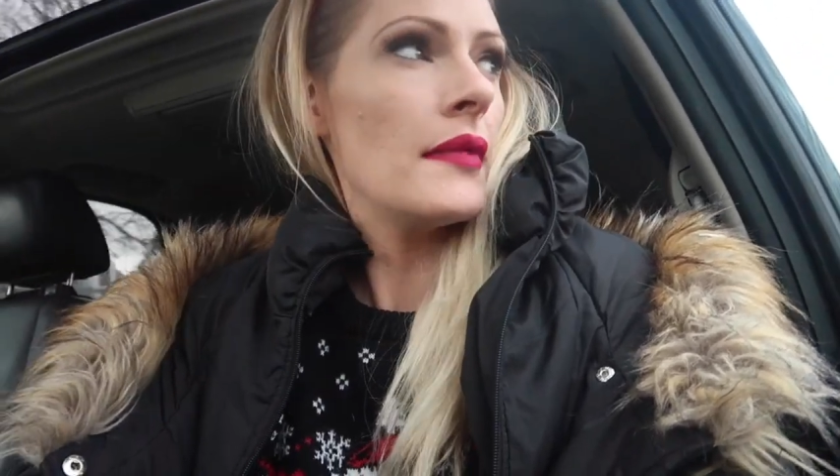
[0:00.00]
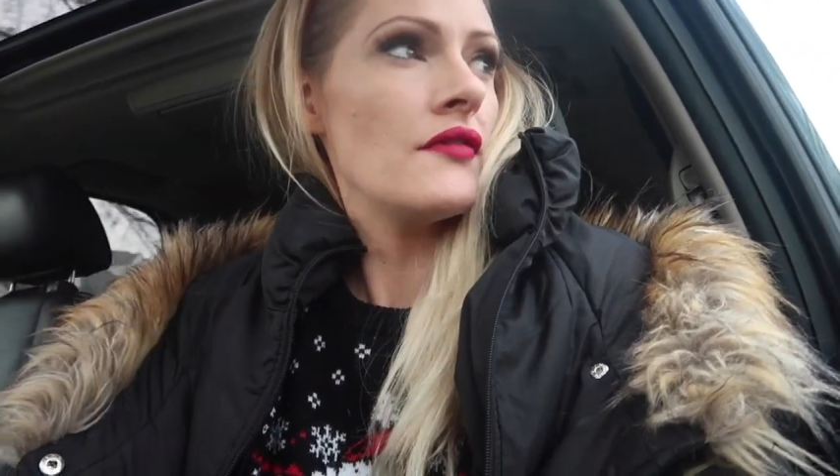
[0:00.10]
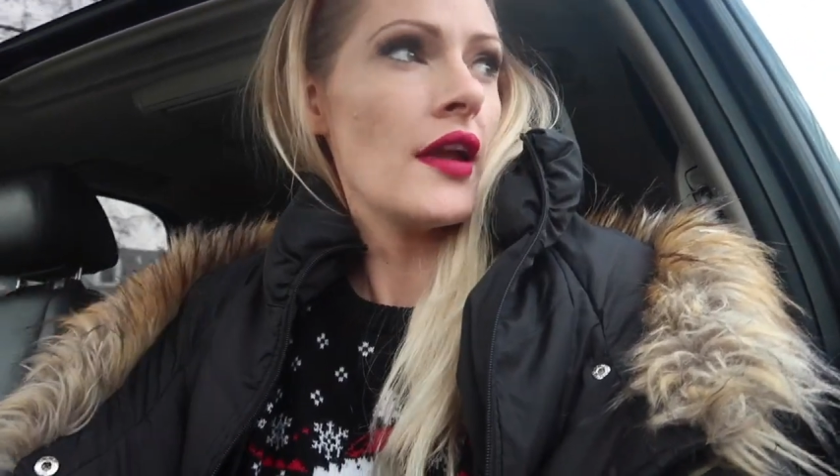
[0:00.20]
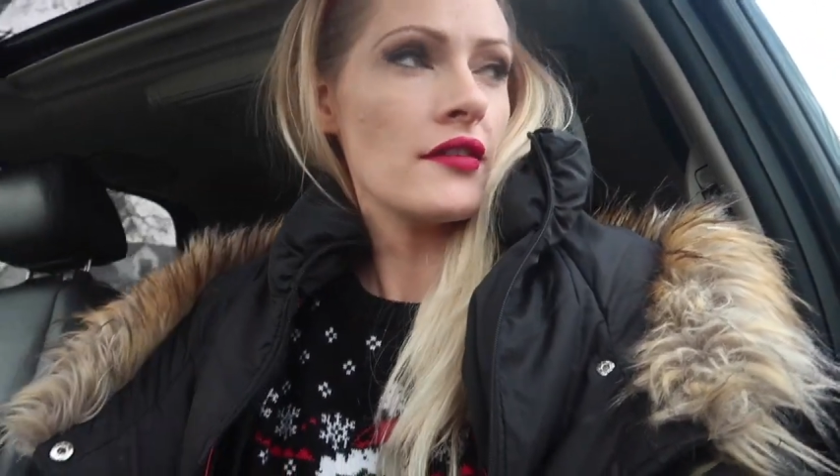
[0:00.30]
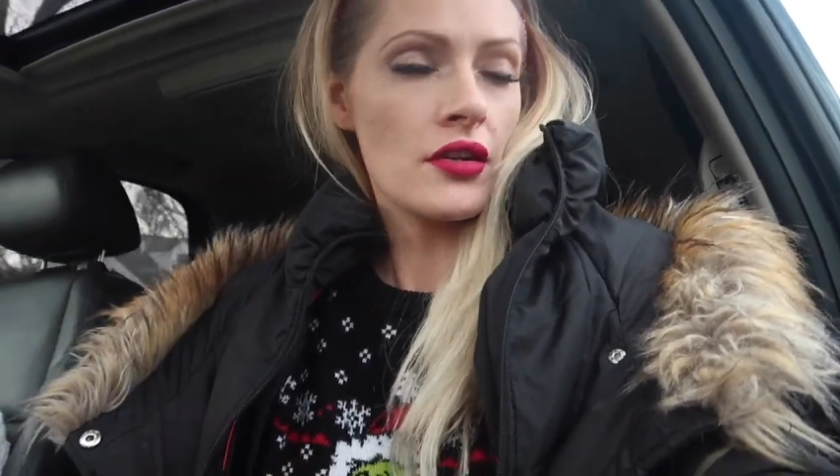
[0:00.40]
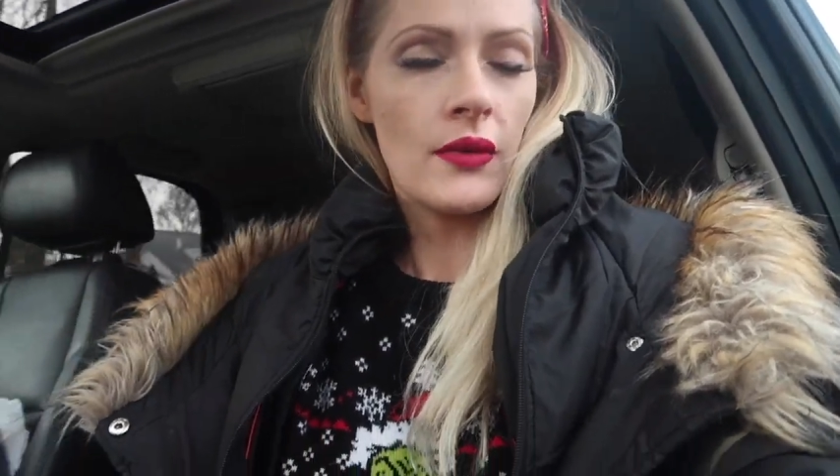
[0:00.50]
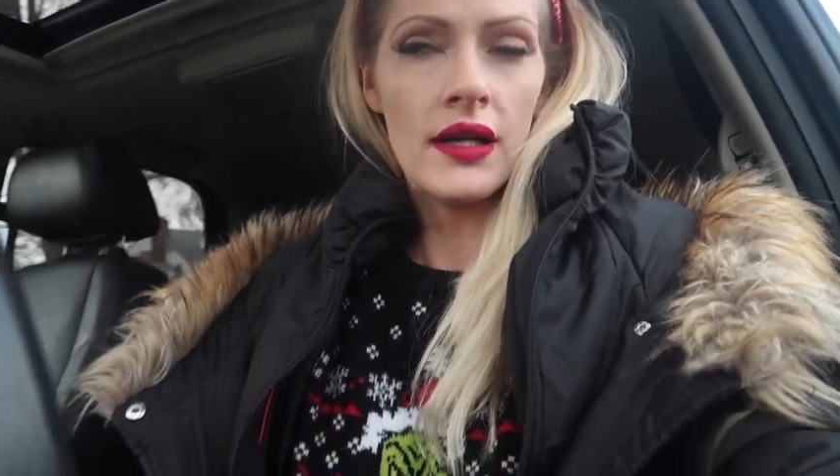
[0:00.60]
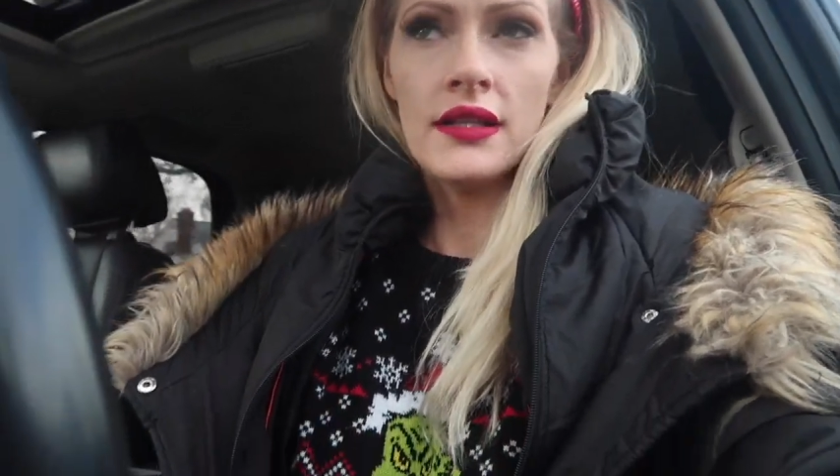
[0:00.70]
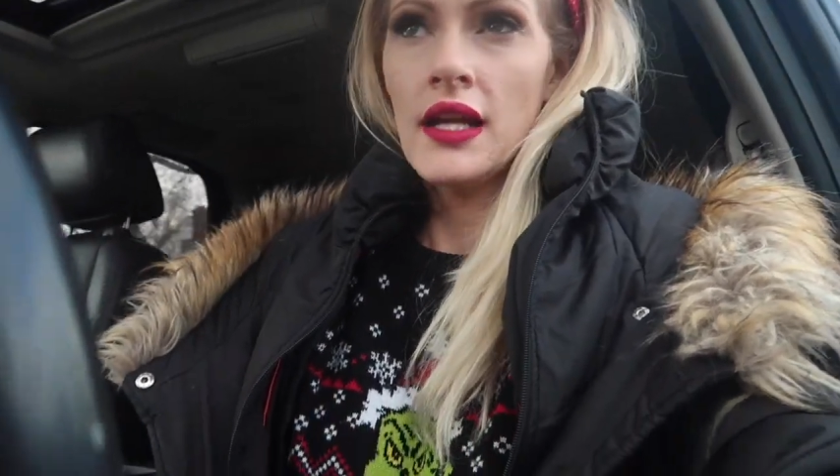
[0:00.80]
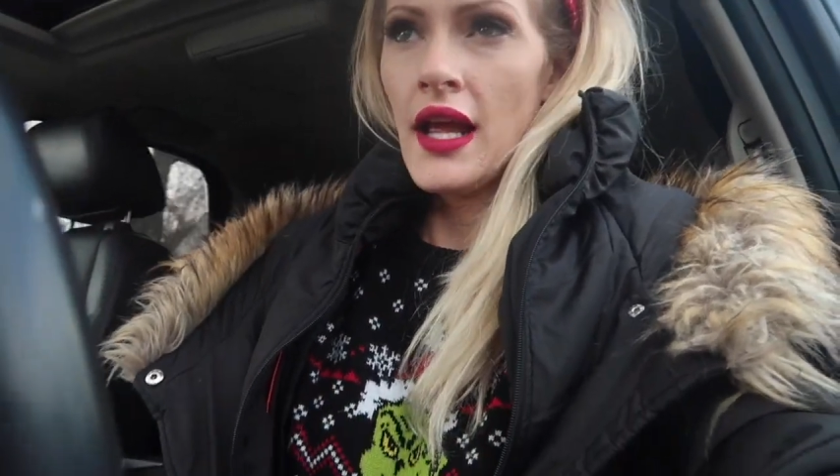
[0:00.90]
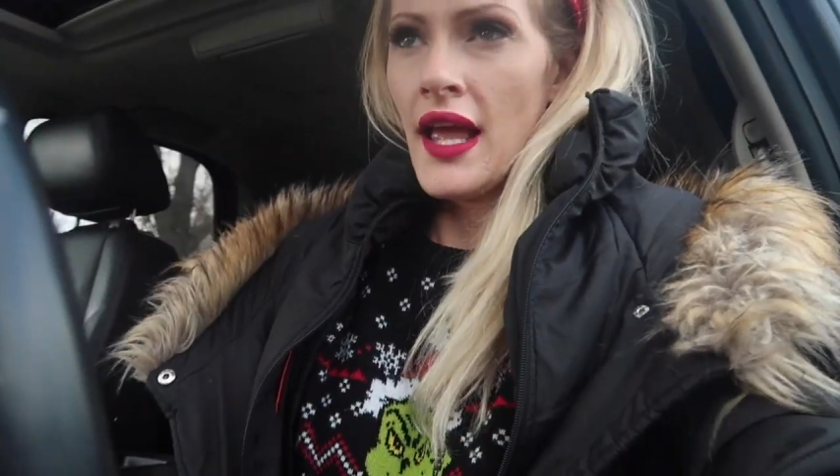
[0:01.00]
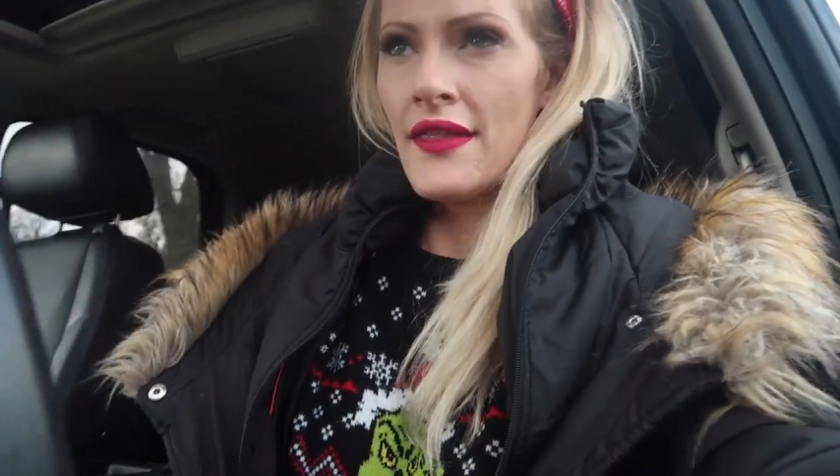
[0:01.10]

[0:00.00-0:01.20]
my favorite one.